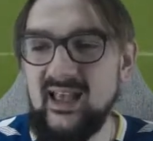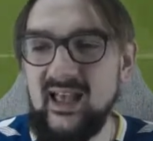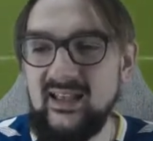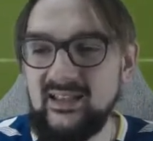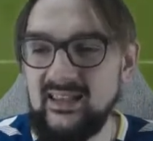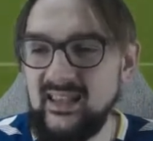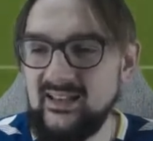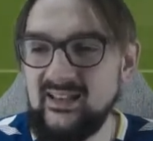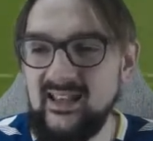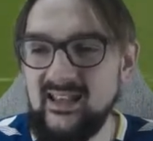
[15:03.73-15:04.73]
And
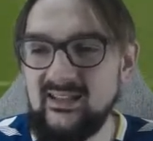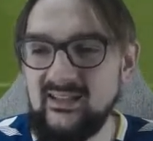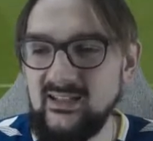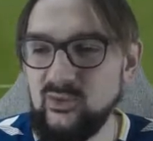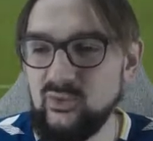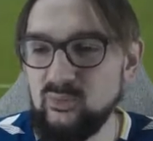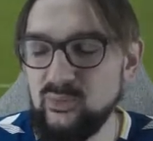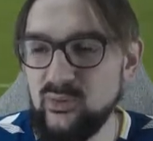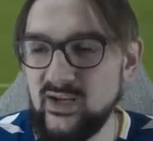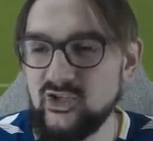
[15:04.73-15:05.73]
again, they continued to
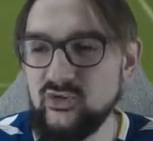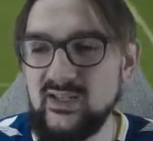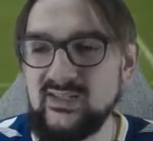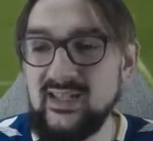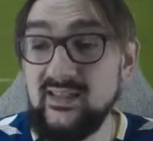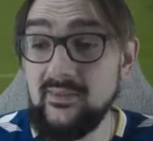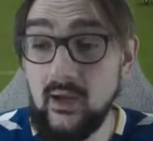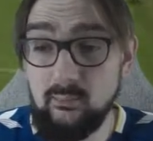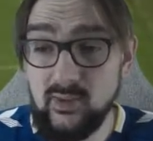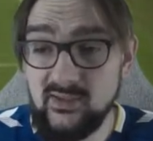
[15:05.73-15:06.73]
pressure us in
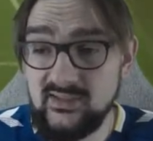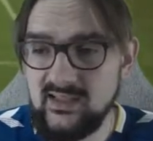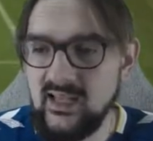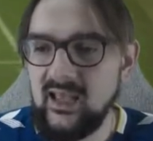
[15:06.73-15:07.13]
numbers,